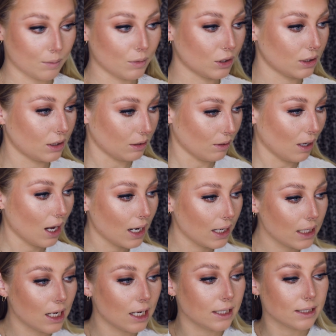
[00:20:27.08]
I'm on to
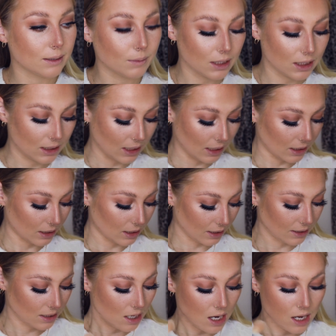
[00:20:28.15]
highlights. I'm going to take a
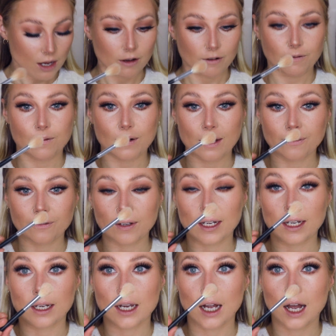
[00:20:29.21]
nice
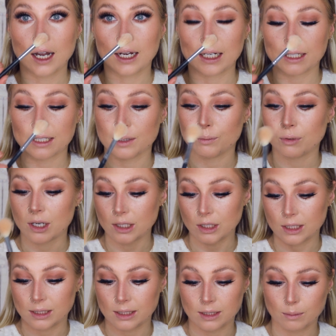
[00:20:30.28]
fluffy highlighter brush.
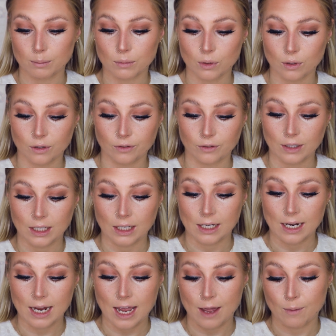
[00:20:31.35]
This is a
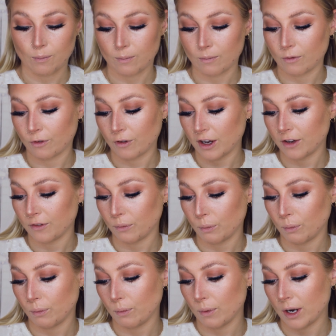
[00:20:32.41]
Morphe
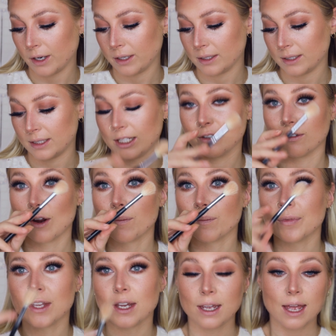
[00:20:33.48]

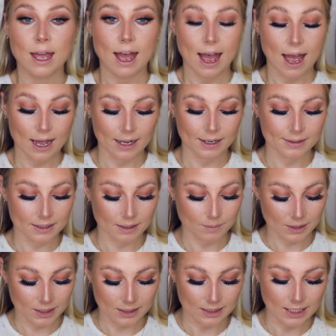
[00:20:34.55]
M510, and
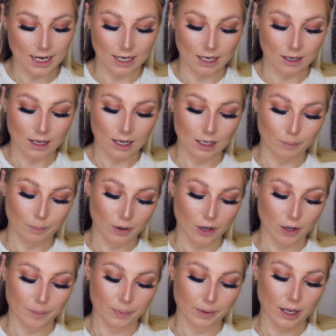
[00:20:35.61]
I'm going to take a
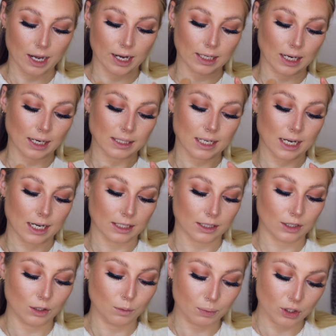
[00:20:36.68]
Colourpop highlighter,
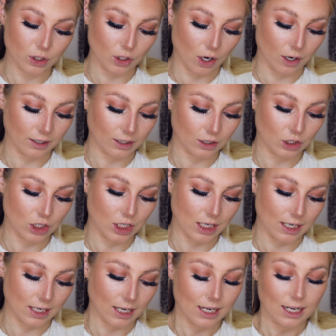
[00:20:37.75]
Super Shock
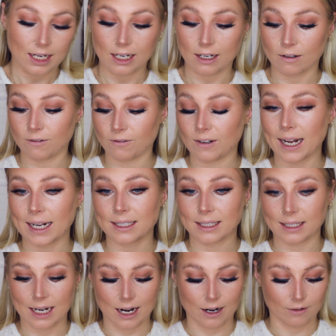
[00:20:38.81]
Cheek in
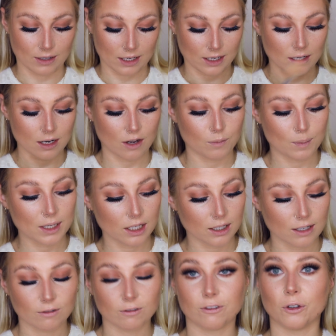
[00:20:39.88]
Flexitarian. I've been
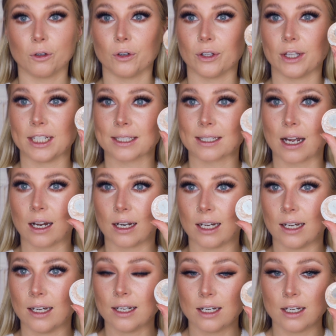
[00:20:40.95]
looking for this
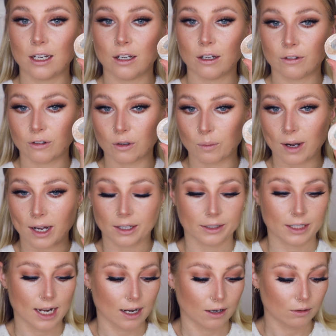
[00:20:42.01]
colour for a while
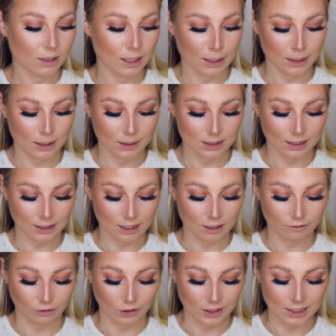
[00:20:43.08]
now and I
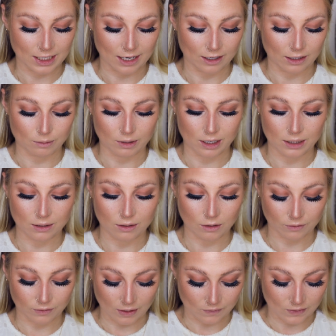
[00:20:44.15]
can't find it anywhere. I don't know
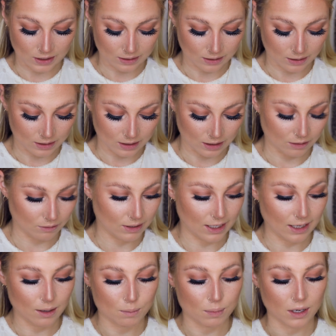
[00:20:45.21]
if they've discontinued
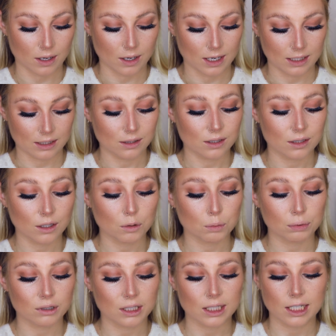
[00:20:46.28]
it, but it's so
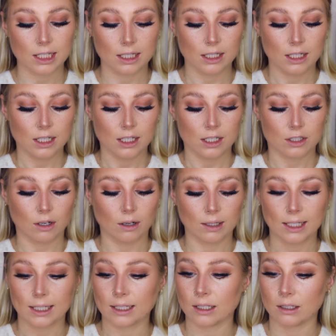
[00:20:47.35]
pretty. So I'll
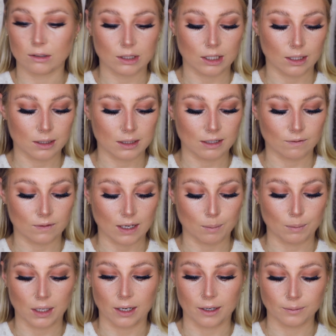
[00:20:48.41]
link an alternative
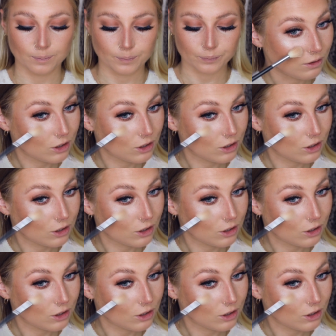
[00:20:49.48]
down below.